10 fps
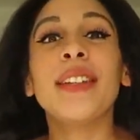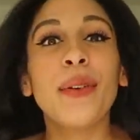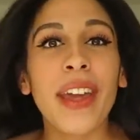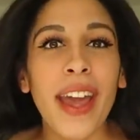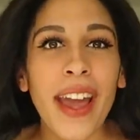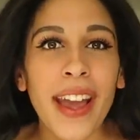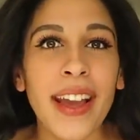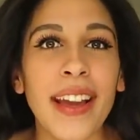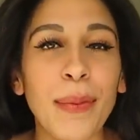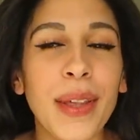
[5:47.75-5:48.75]

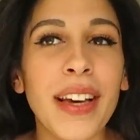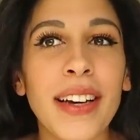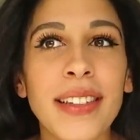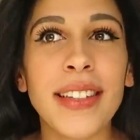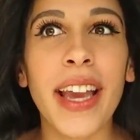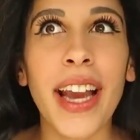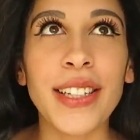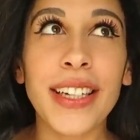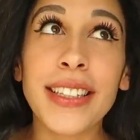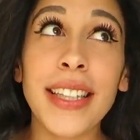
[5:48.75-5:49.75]
okay because like I
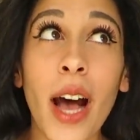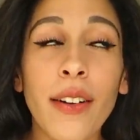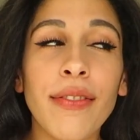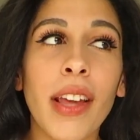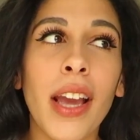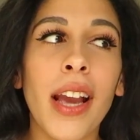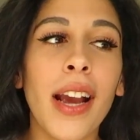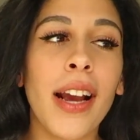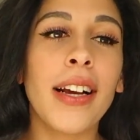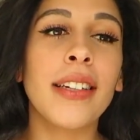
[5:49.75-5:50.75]
took
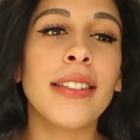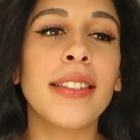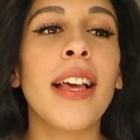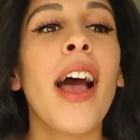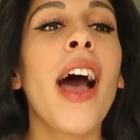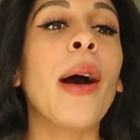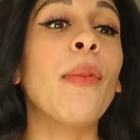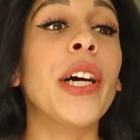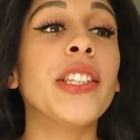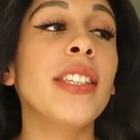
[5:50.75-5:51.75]
selfies, I'm
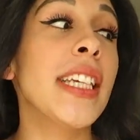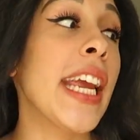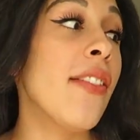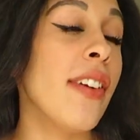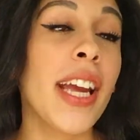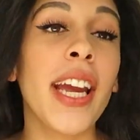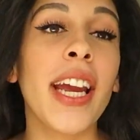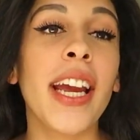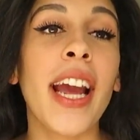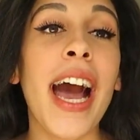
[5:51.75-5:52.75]
watching
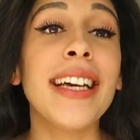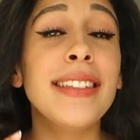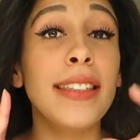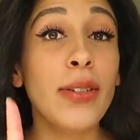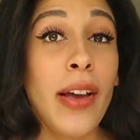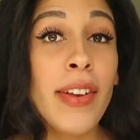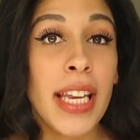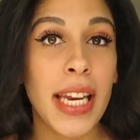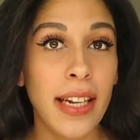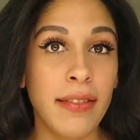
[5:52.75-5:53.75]
TV. I still
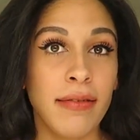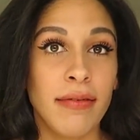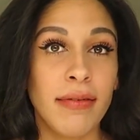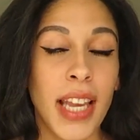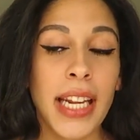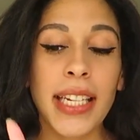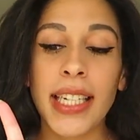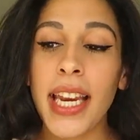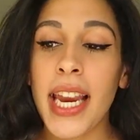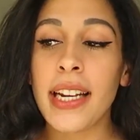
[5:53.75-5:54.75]
haven't eaten. I need
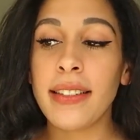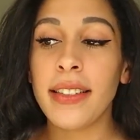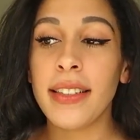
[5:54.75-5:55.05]
to eat.